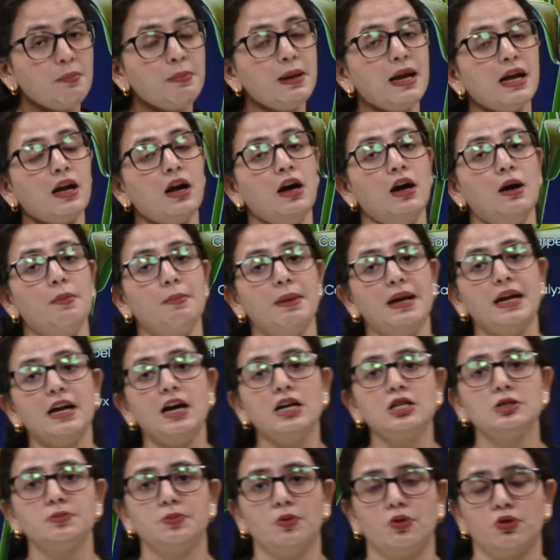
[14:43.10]

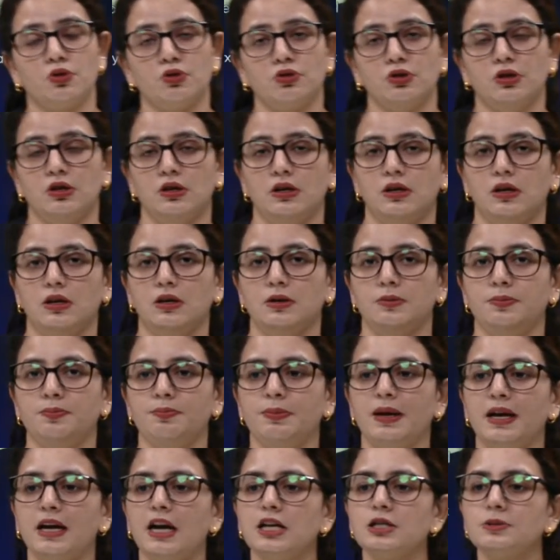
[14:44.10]

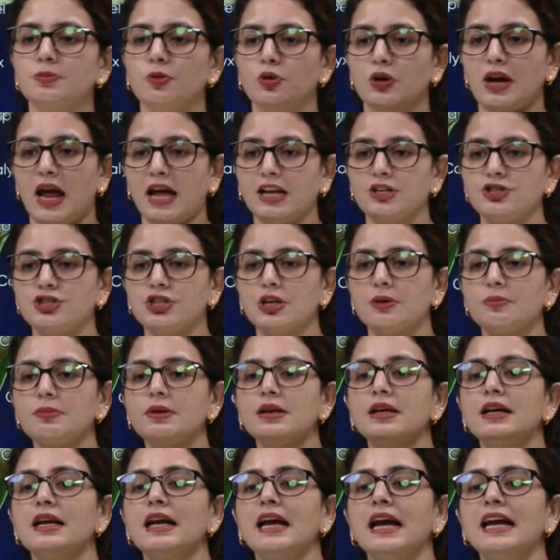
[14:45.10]

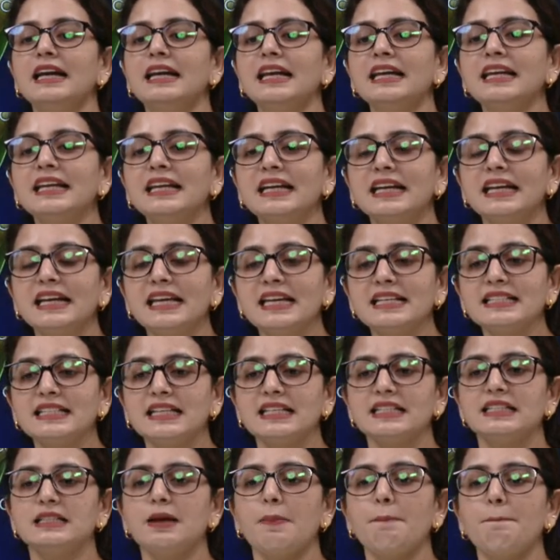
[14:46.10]
megasporangium. It
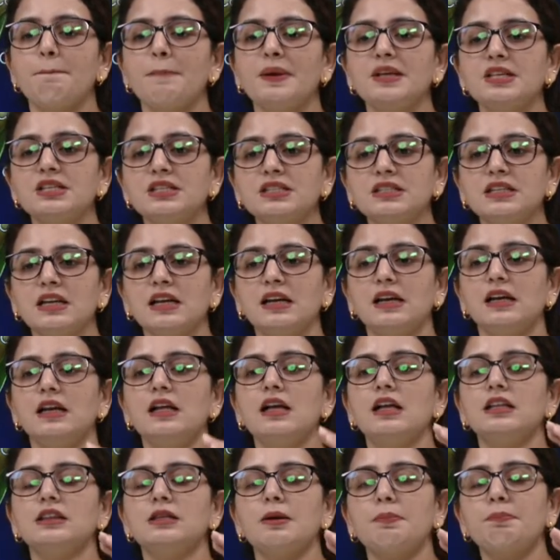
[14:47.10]
increases the pistil,
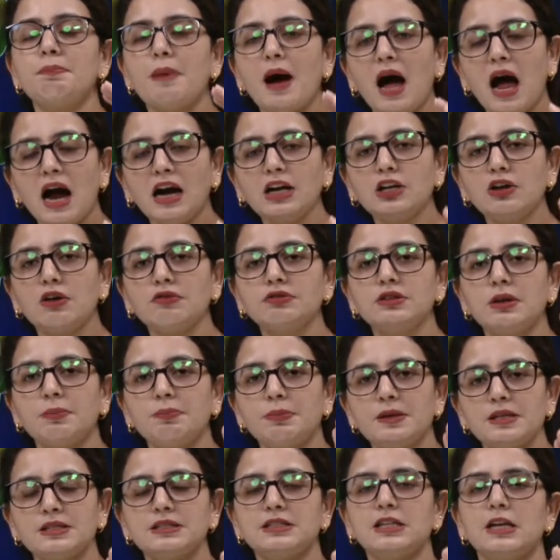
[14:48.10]
the part of the
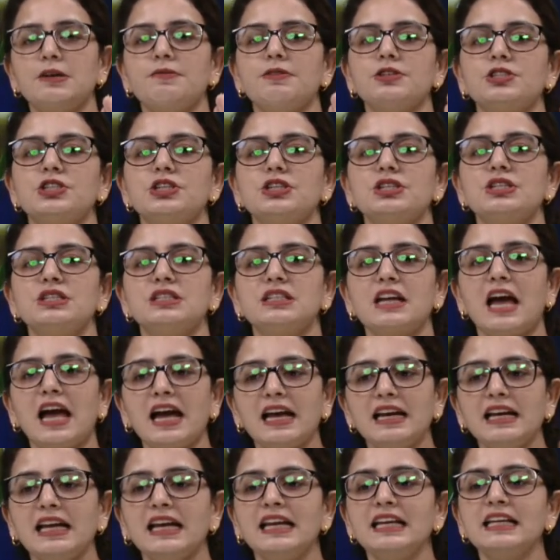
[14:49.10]
pistil which is
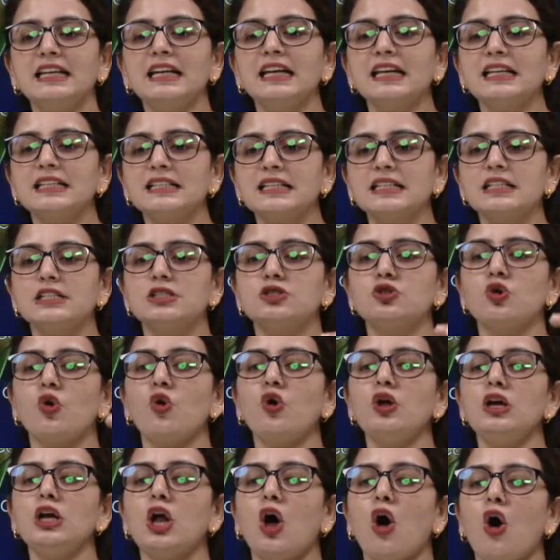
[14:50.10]
style increases so
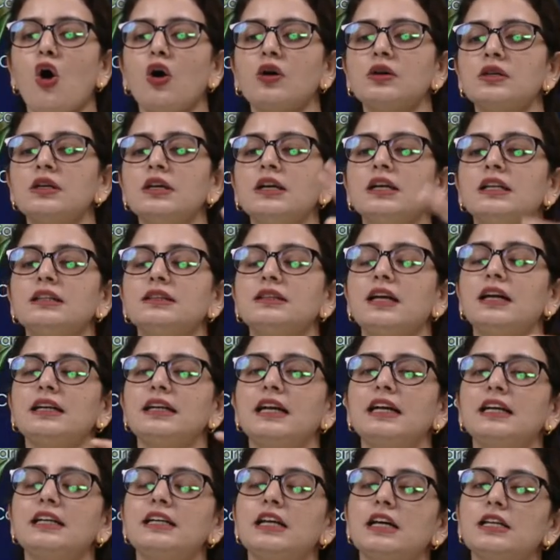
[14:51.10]
long
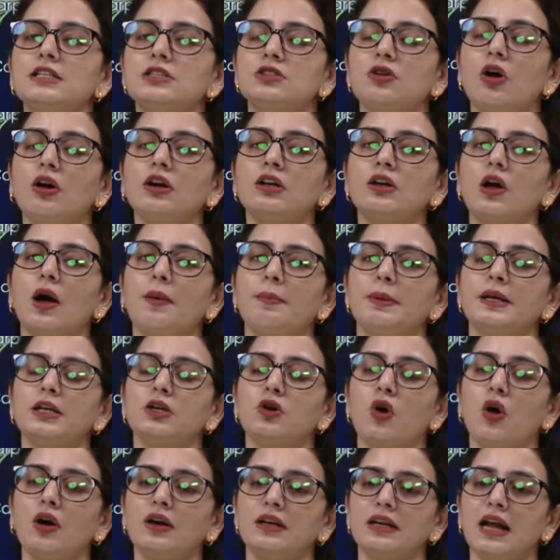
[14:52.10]
that it does not come
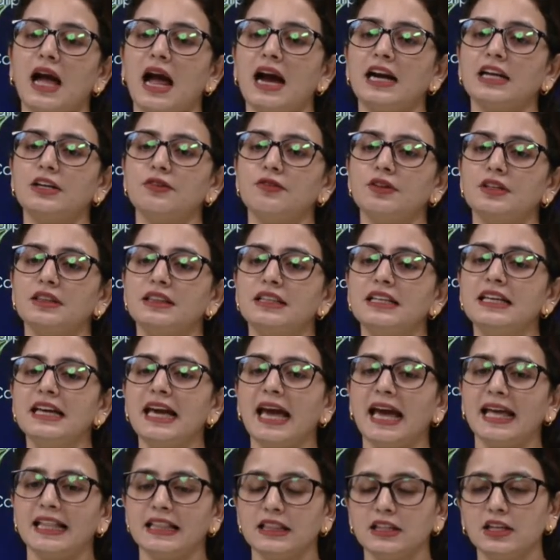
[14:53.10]
in contact with
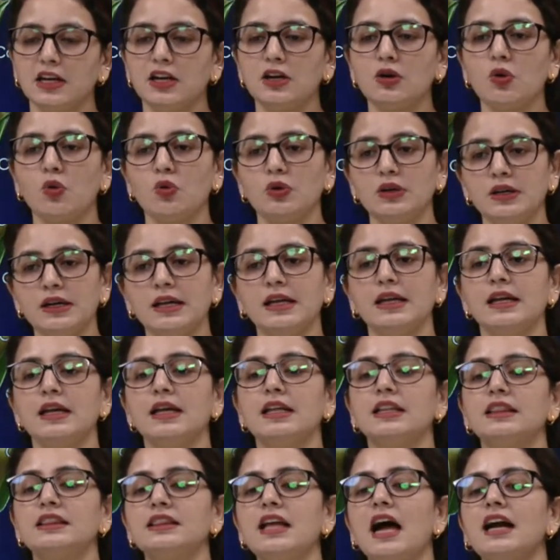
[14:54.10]
the anther only.
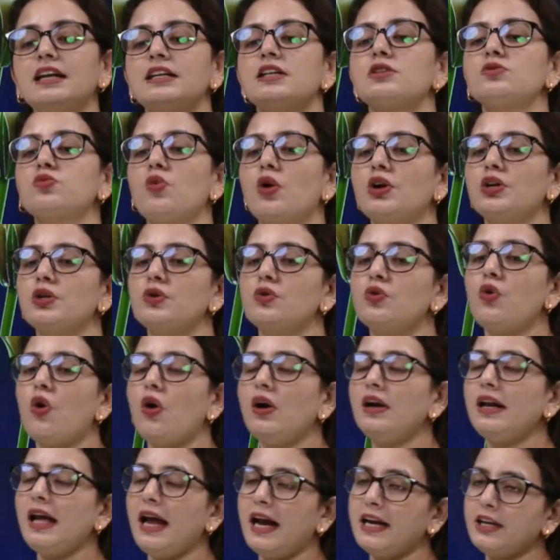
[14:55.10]
That is what you
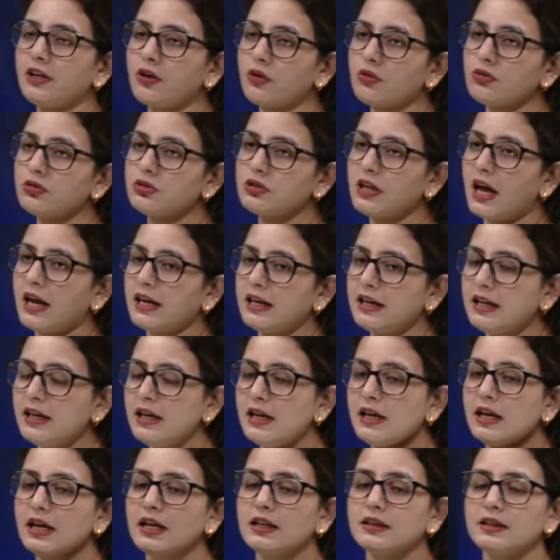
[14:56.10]
call
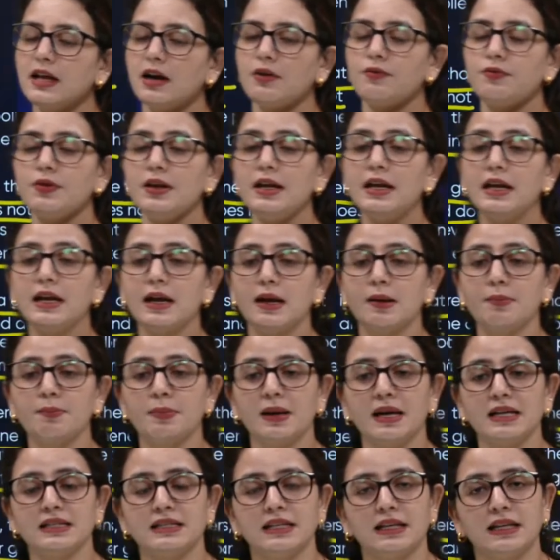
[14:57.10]
heterostyly, that we can
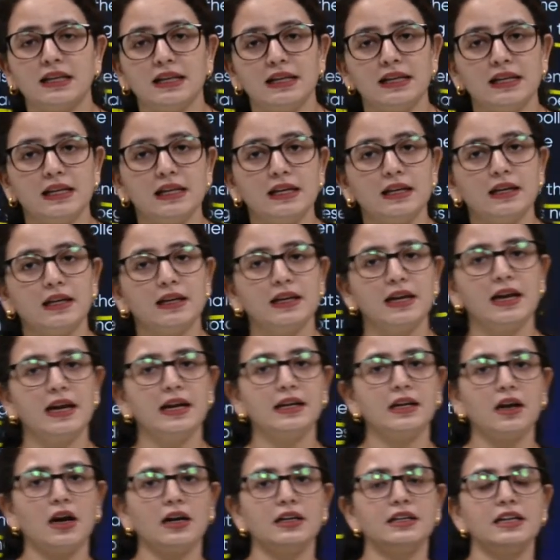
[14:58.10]
basically
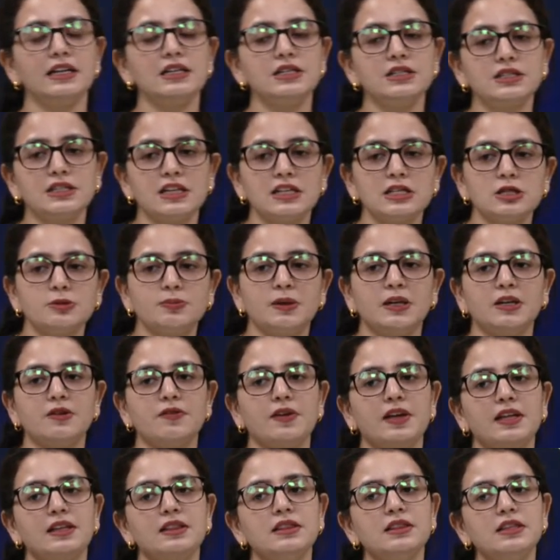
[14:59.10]
create a distance
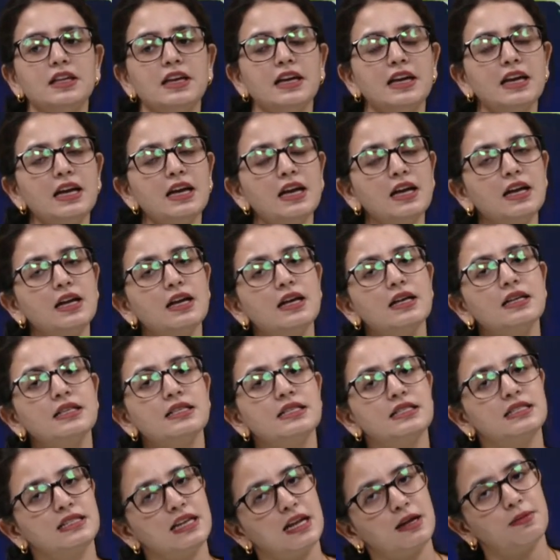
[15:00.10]
between the
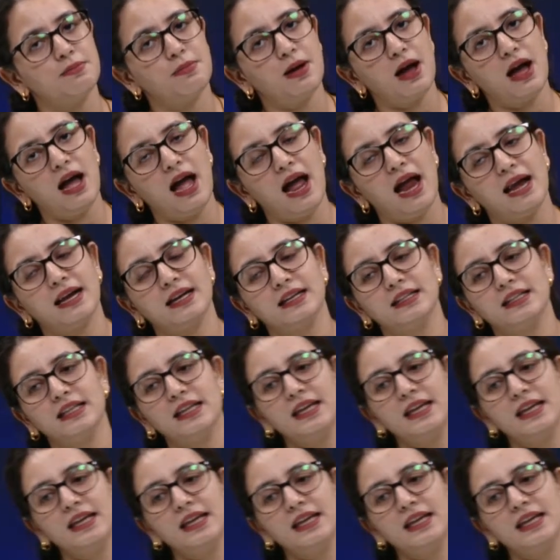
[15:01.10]
stigma and